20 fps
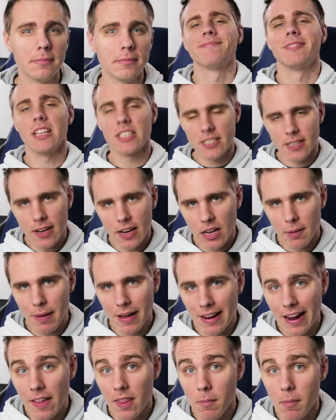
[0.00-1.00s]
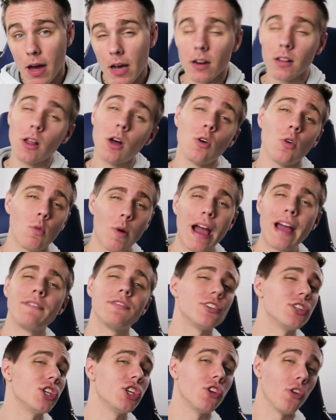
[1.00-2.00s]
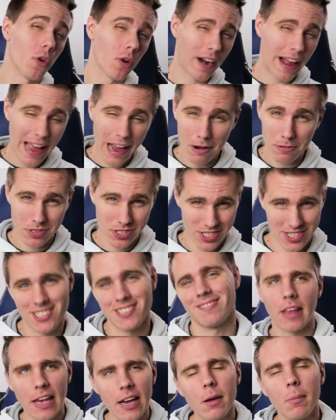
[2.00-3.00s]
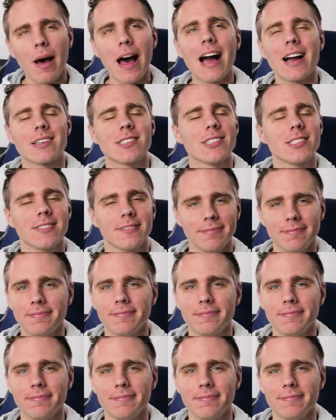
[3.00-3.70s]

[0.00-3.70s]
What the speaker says: Let's talk about how the Model O arrives to your house in a box.